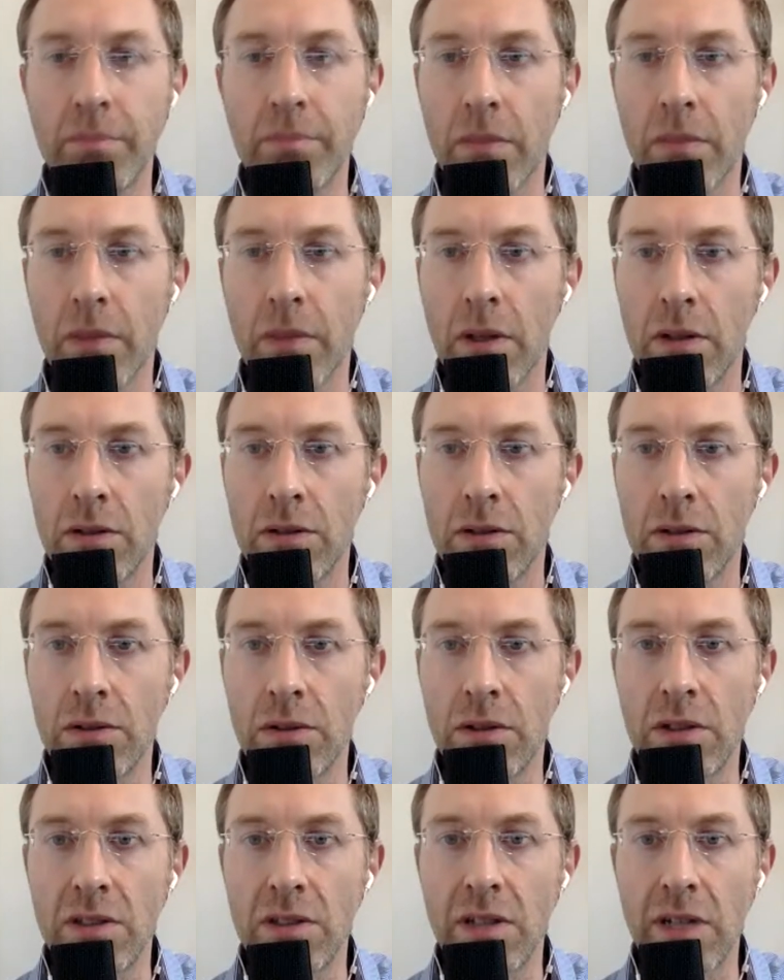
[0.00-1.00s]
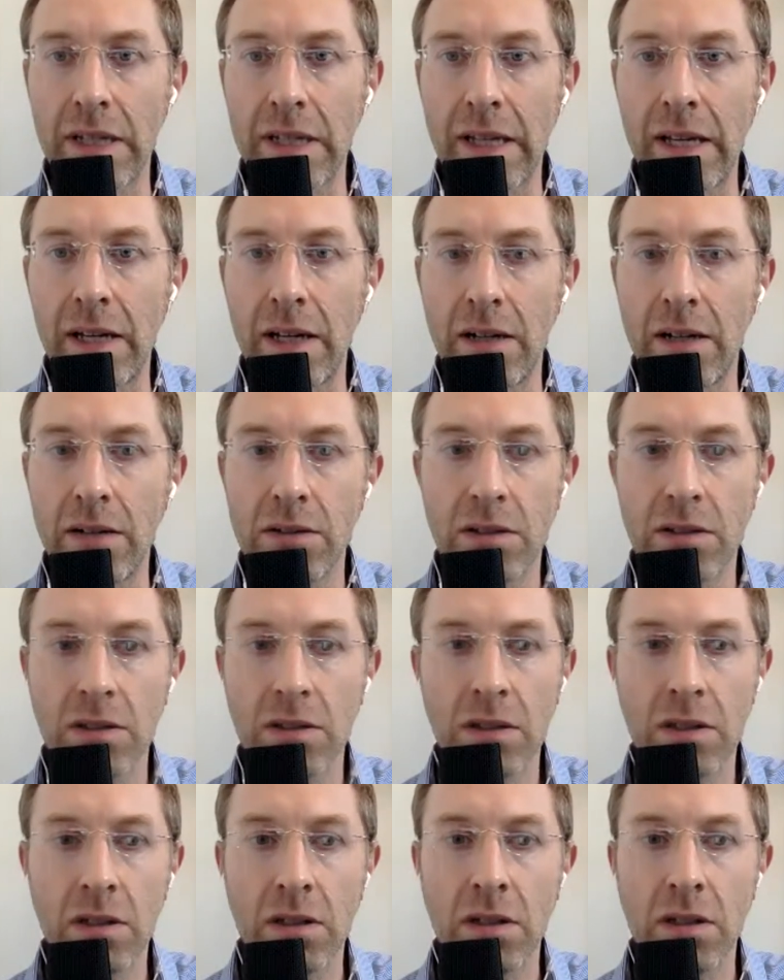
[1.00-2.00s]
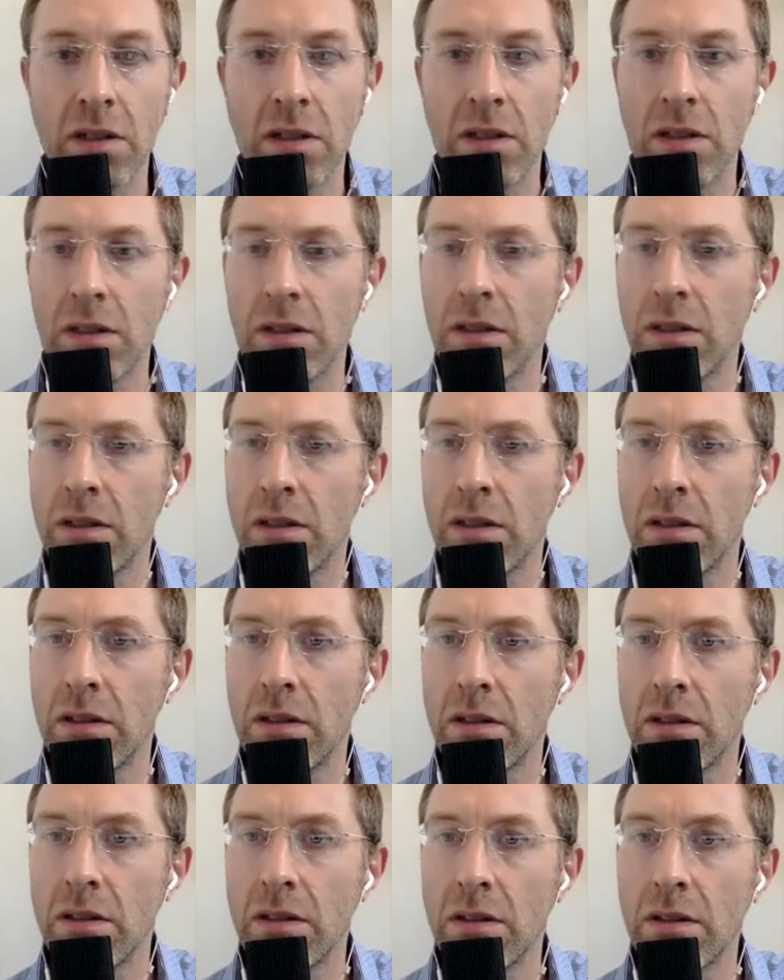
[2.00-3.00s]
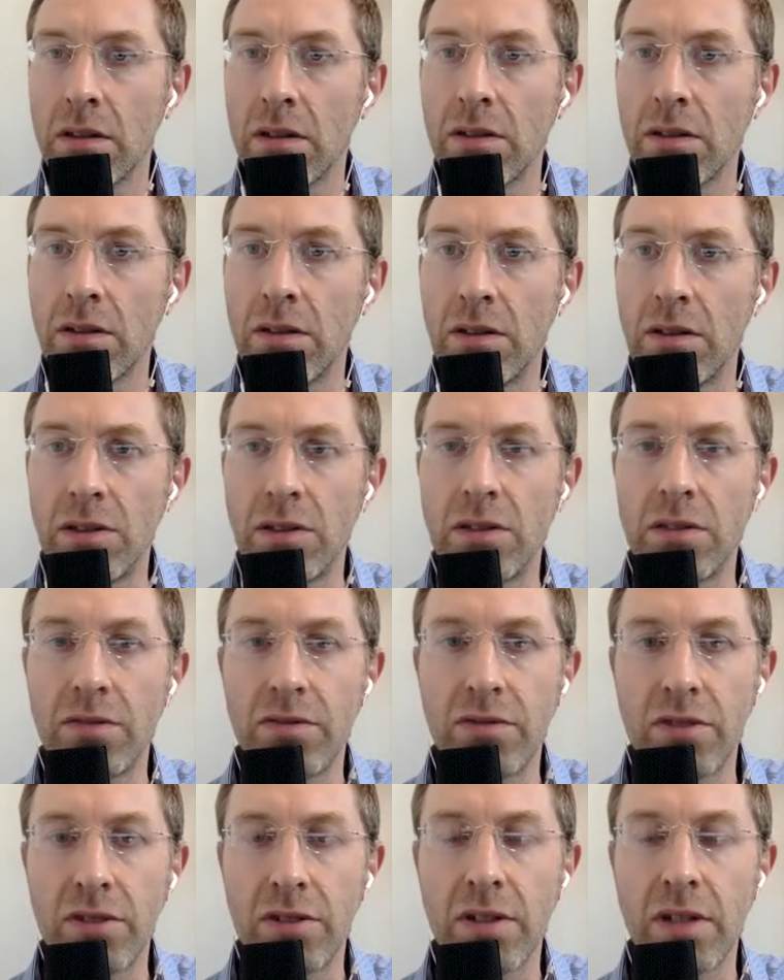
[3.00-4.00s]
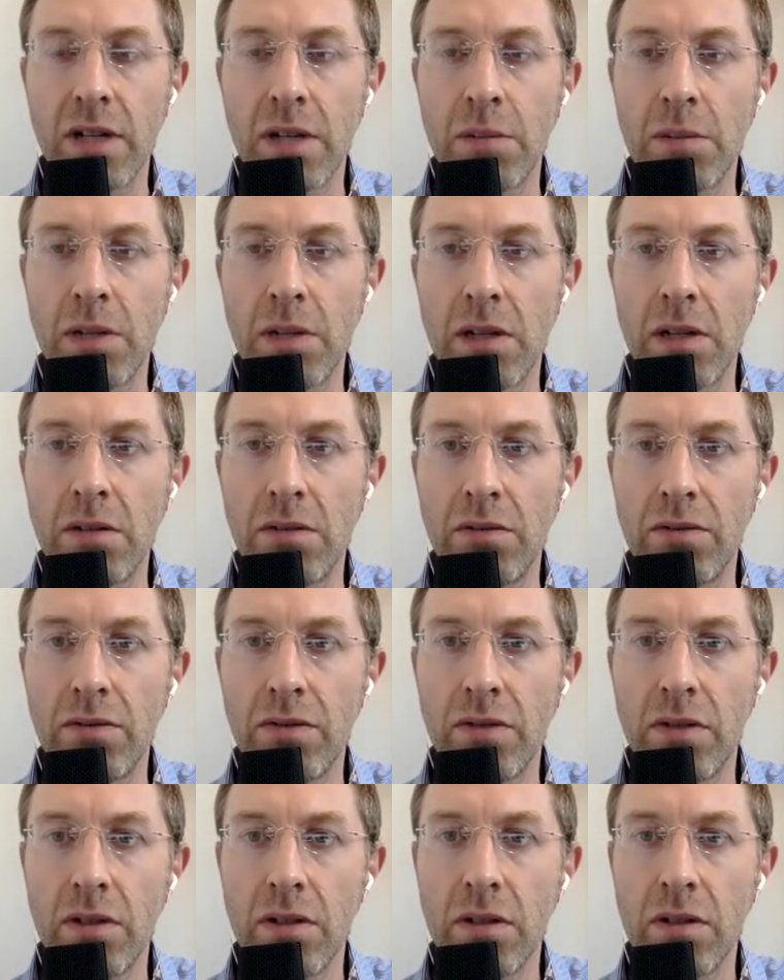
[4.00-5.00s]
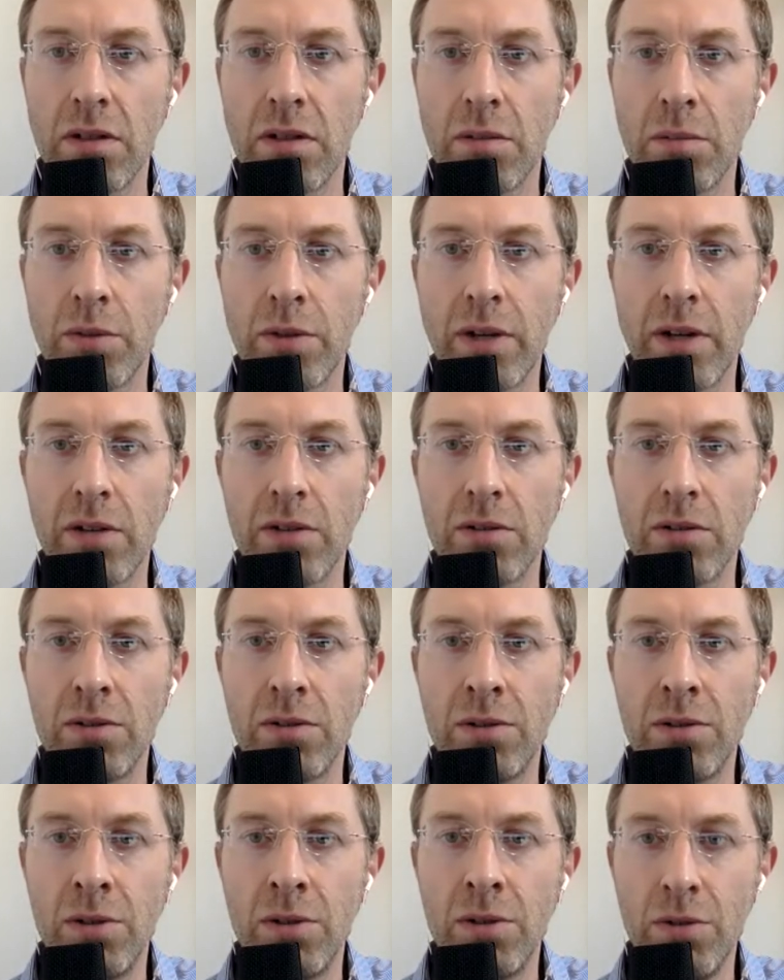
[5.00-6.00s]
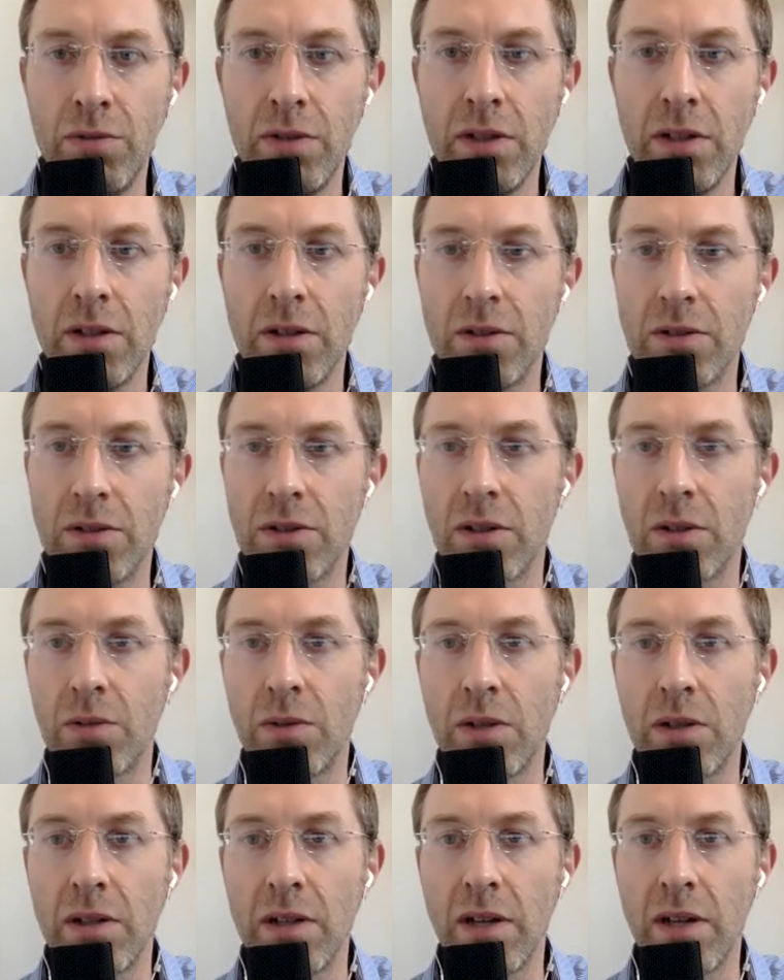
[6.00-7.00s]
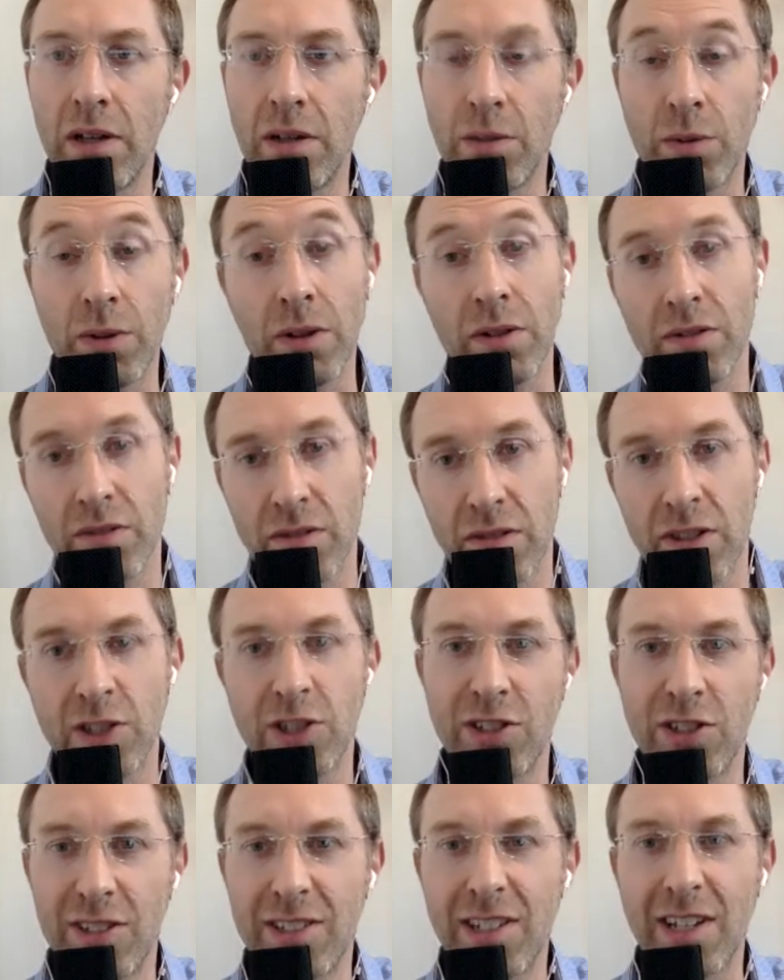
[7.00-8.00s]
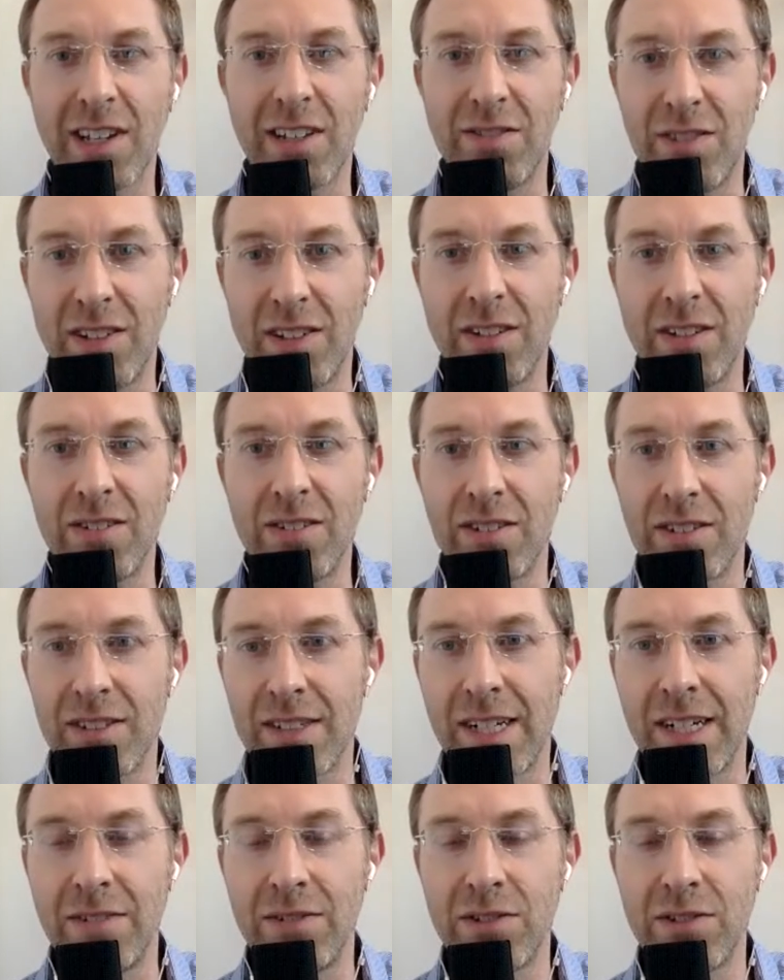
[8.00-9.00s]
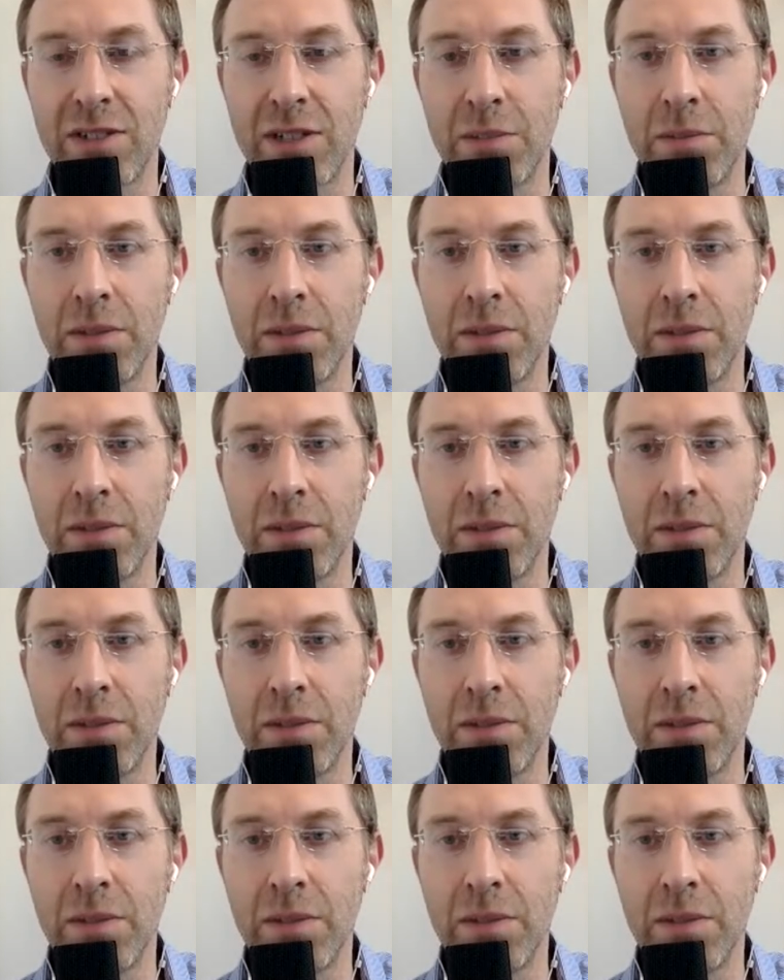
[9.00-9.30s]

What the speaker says: So you can check that out. So this is the first time I've put out two videos on one day. Well, this is the second video, this live stream.